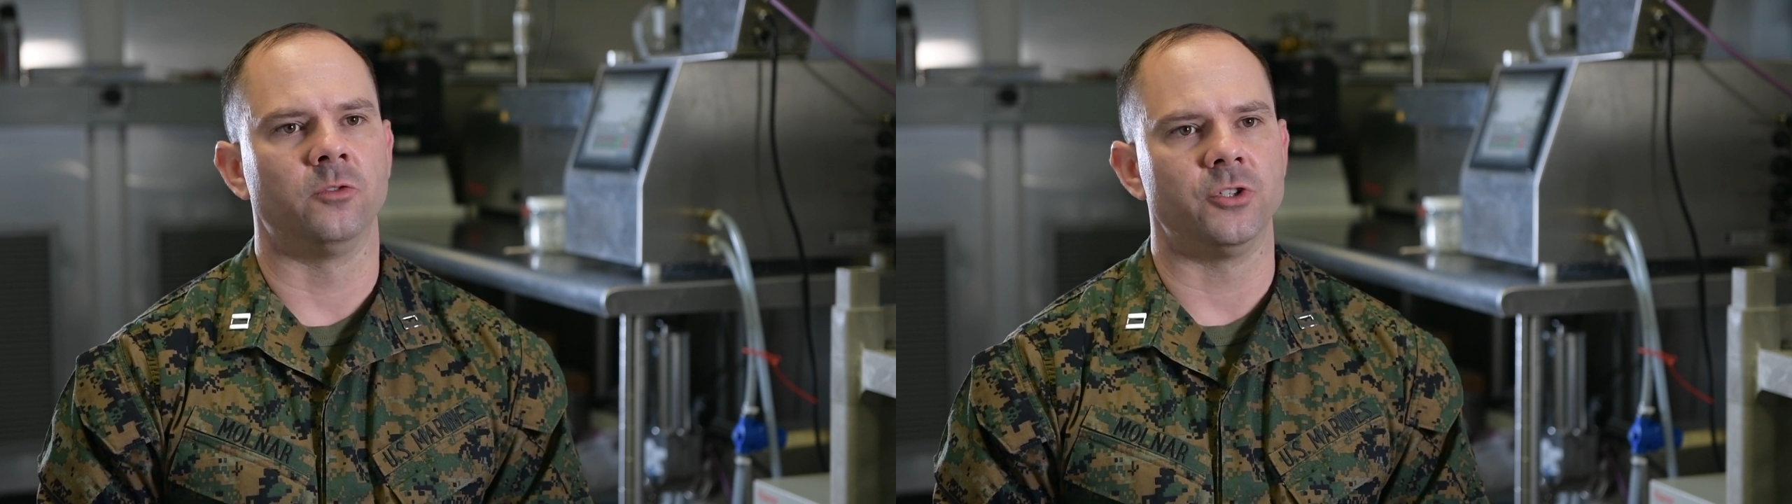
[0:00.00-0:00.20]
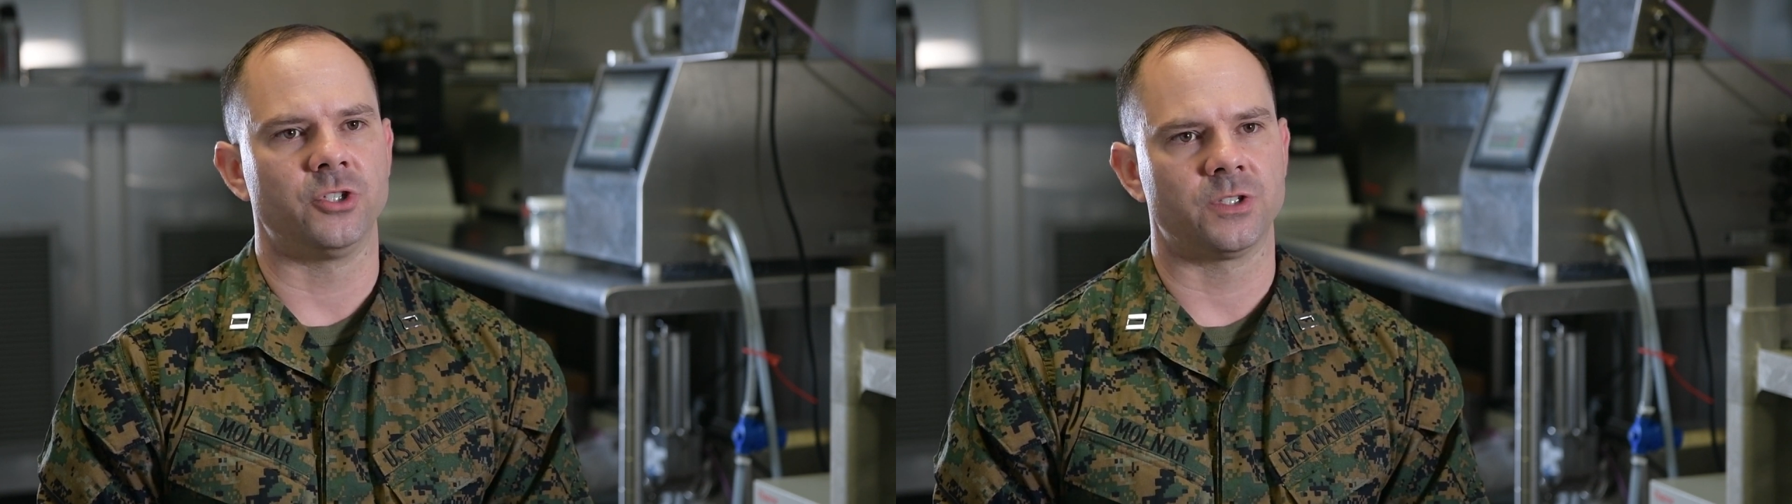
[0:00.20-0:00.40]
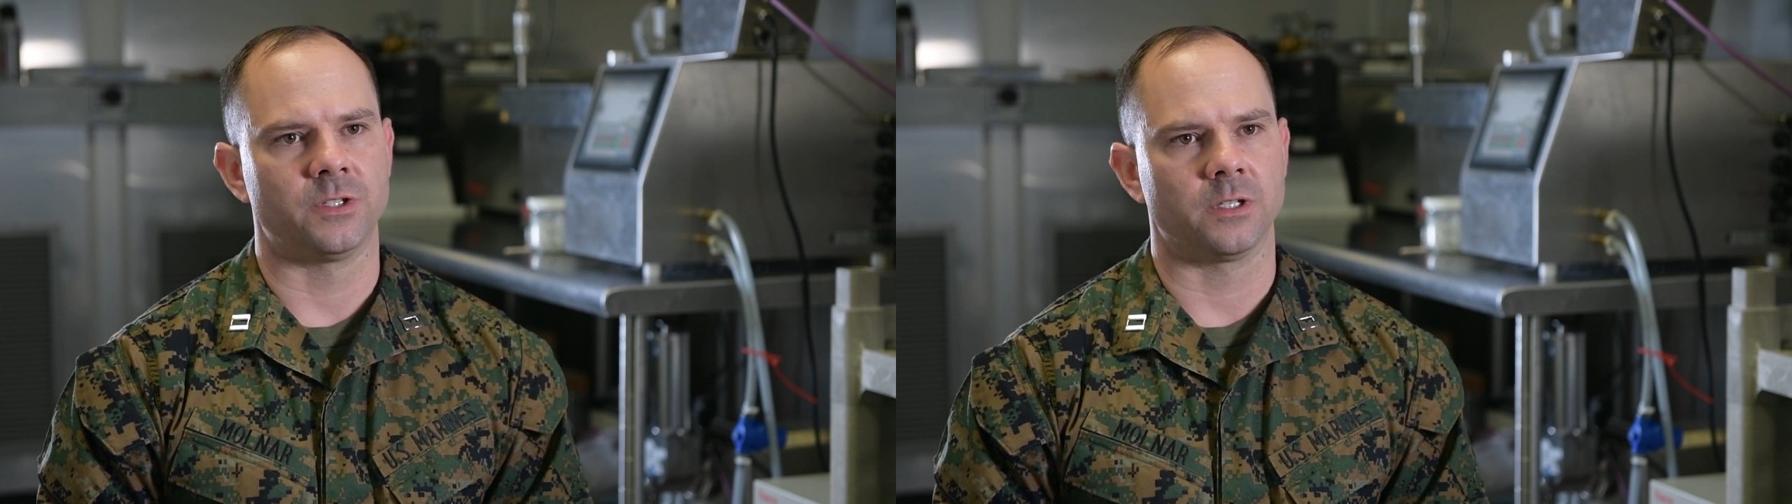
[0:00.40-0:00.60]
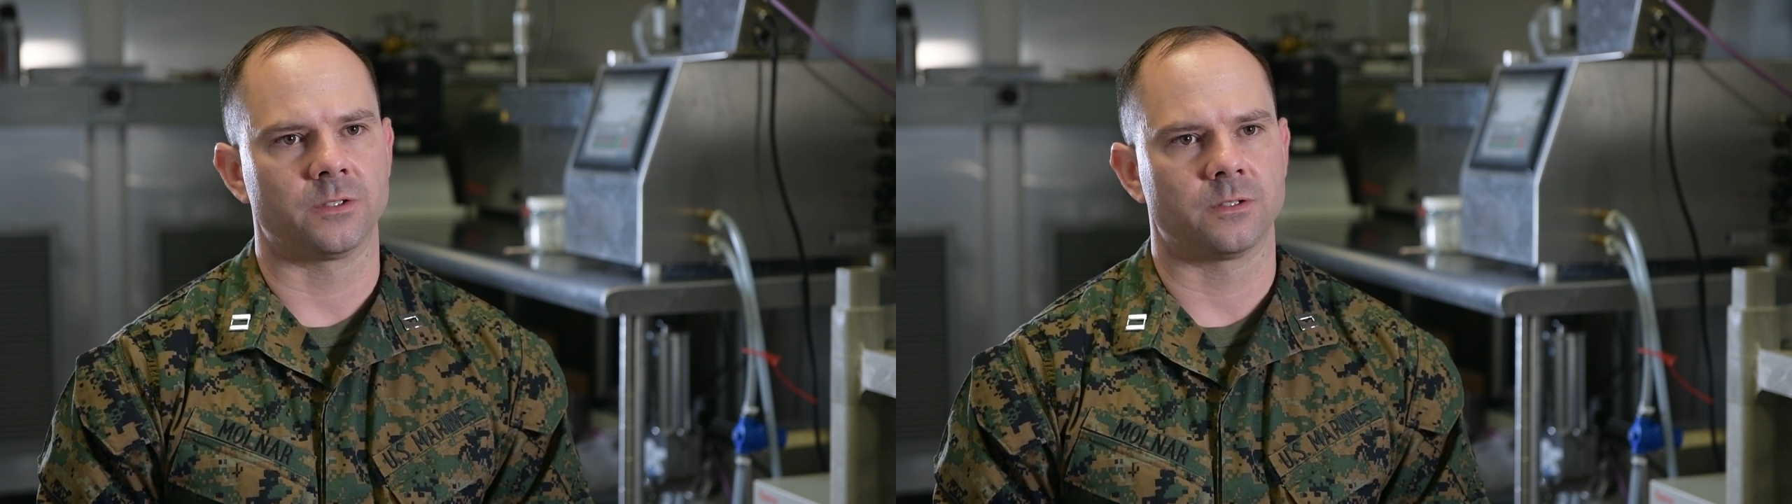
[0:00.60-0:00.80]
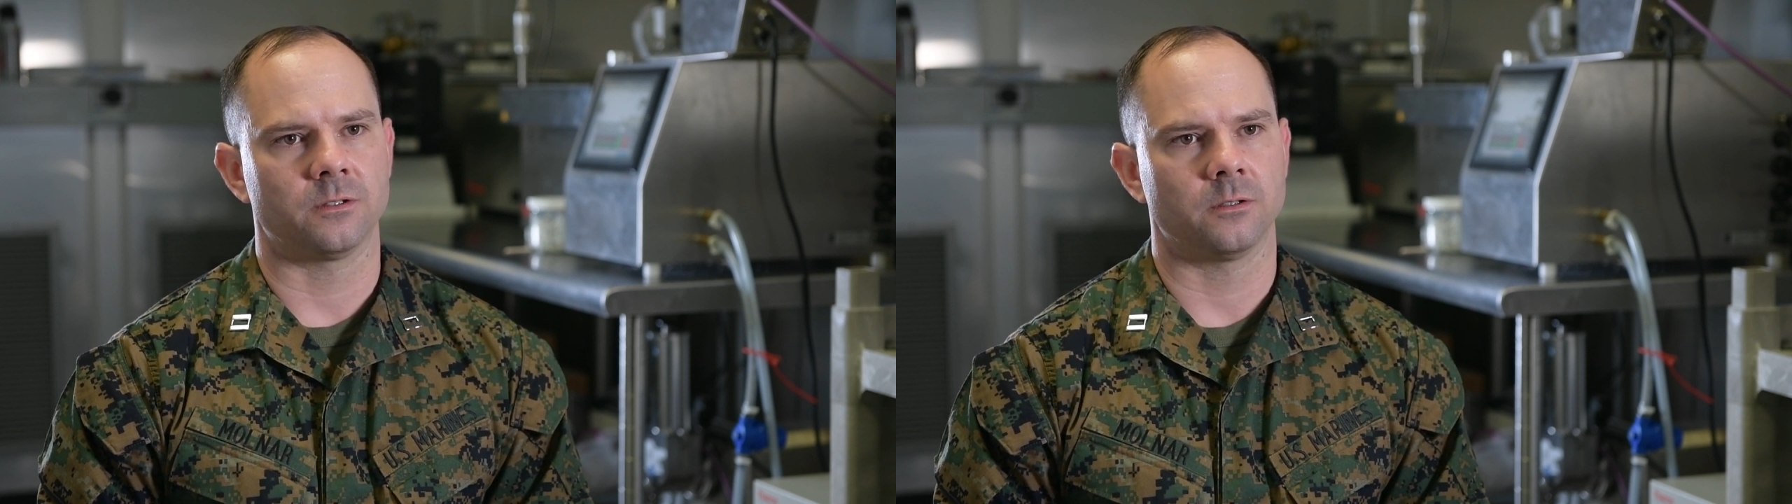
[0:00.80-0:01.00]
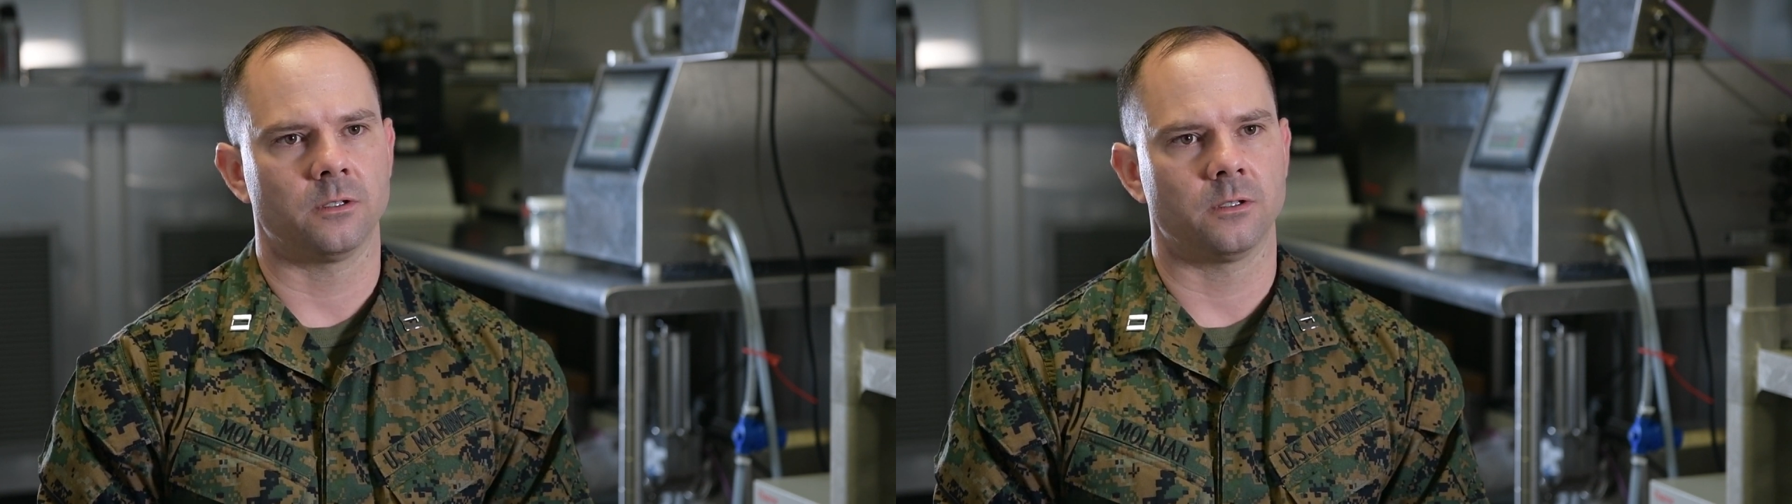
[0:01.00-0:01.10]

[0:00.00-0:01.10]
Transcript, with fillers: logistics